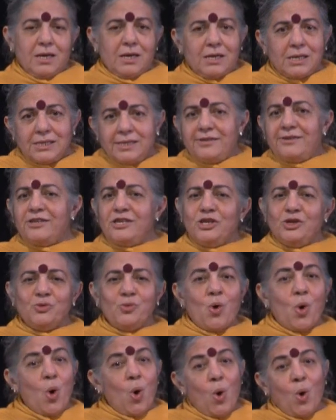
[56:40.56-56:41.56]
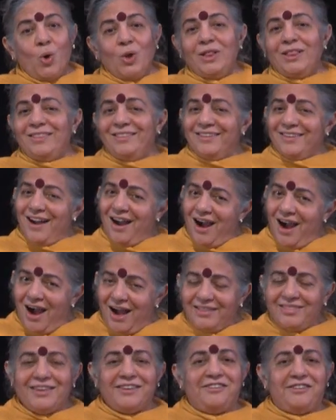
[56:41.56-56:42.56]
continue all the
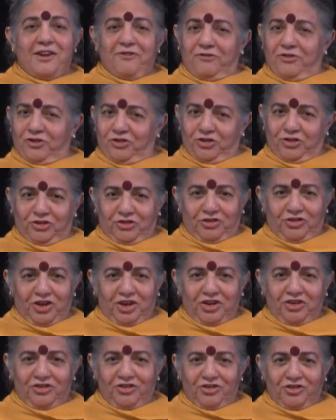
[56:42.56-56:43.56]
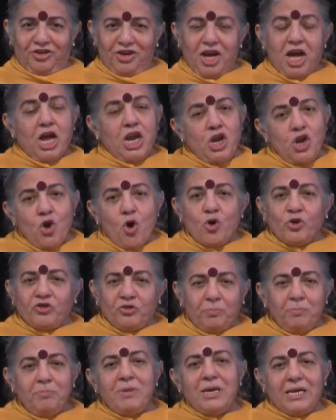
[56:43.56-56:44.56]
other deficiencies,
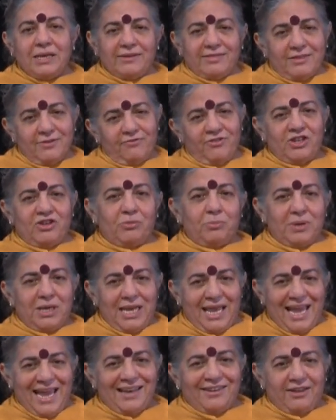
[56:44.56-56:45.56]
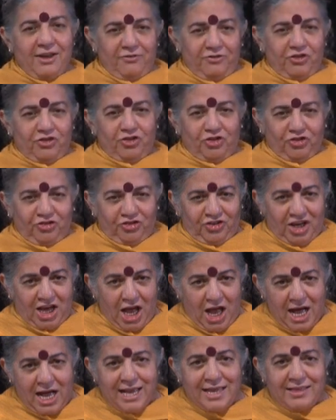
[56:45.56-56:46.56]
not meet the vitamin A deficiency
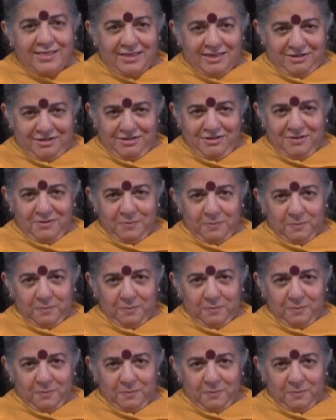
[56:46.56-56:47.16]
either,